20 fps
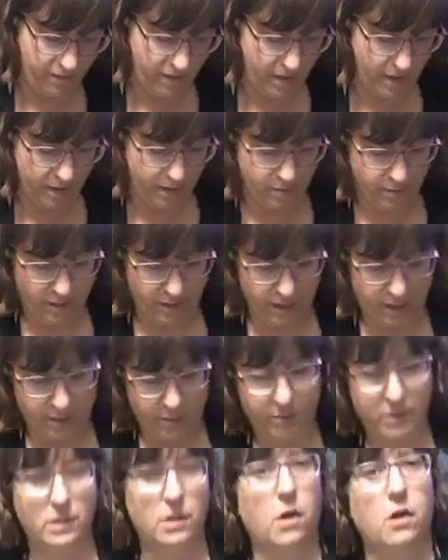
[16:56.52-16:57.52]
VIP. We
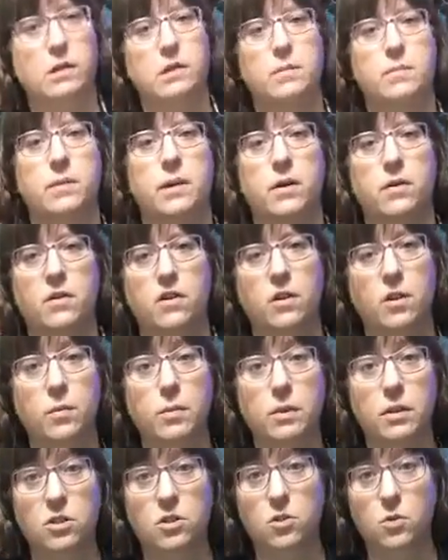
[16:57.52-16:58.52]
talked about Club
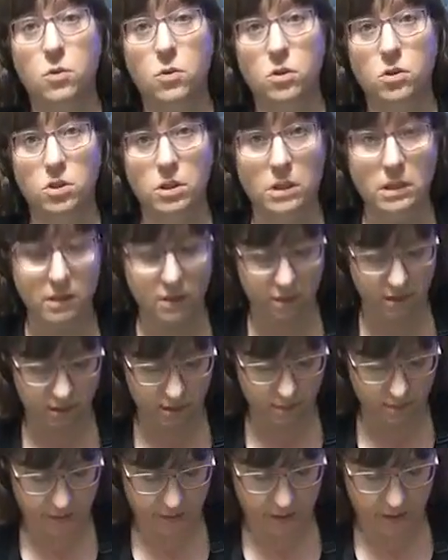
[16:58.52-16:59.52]
Couture just a
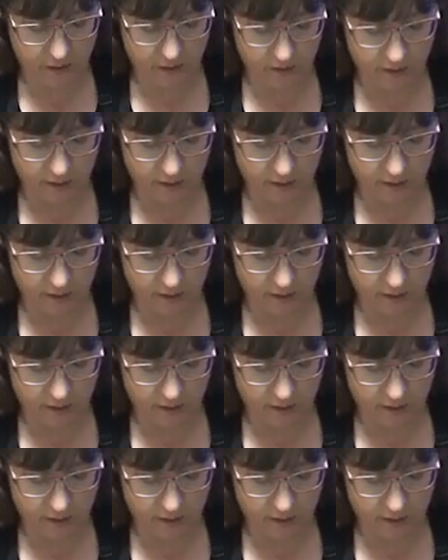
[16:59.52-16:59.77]
little bit.